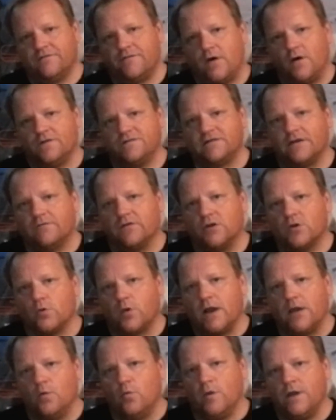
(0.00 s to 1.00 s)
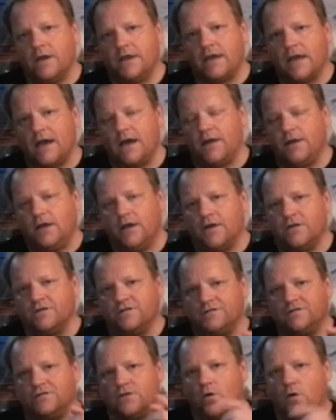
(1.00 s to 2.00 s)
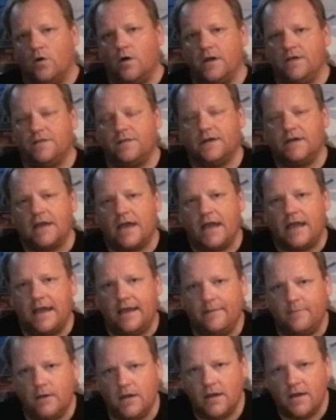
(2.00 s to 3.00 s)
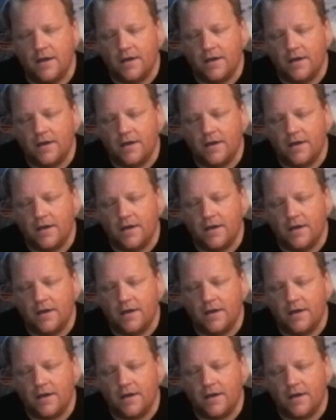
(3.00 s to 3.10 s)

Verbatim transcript: Folks, have a great weekend. Enjoy the game